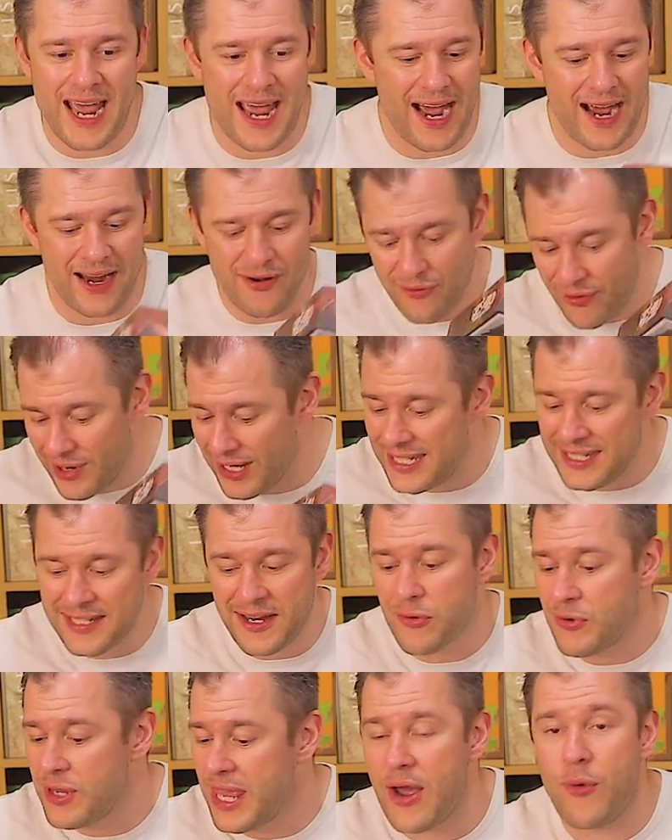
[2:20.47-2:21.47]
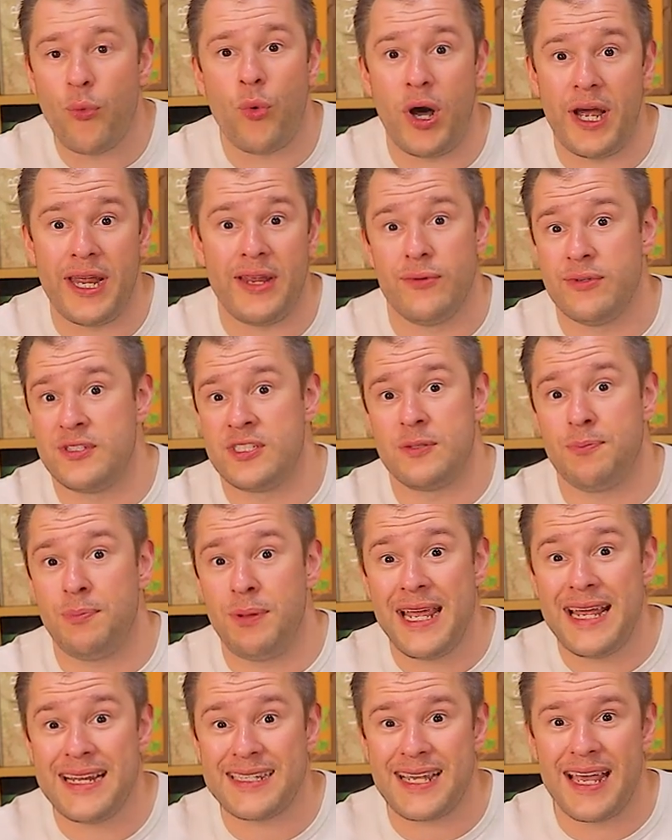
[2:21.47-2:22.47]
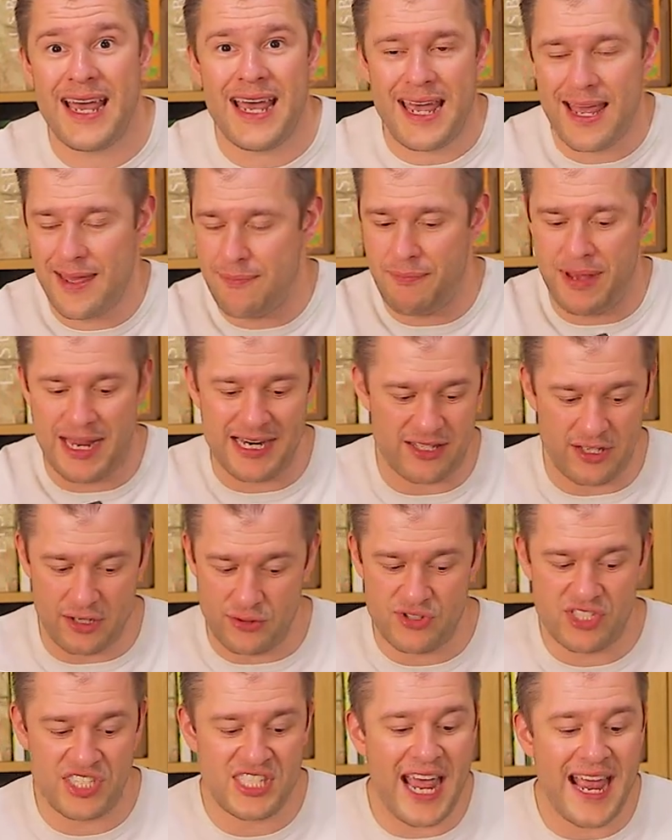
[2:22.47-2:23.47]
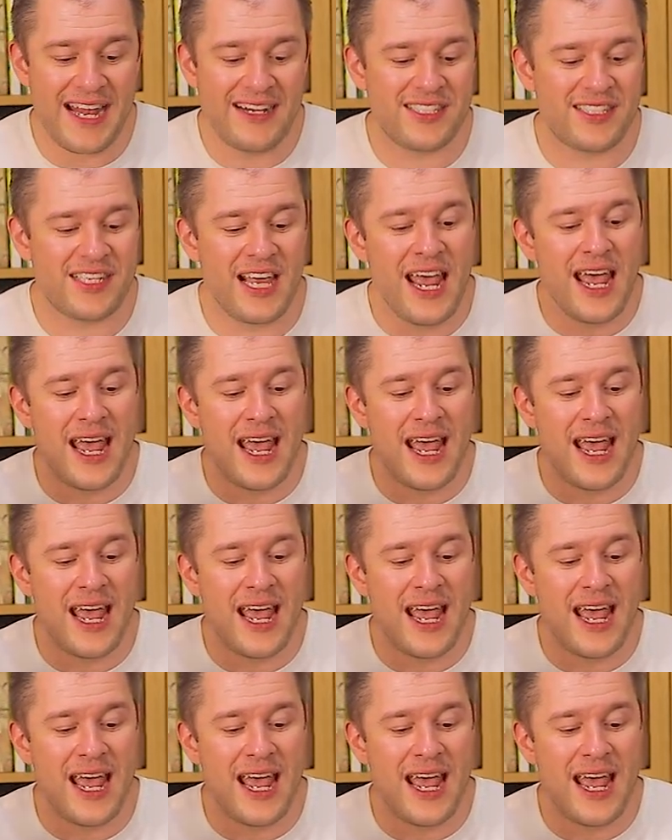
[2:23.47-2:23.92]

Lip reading: I really don't get why it was split. It makes no sense.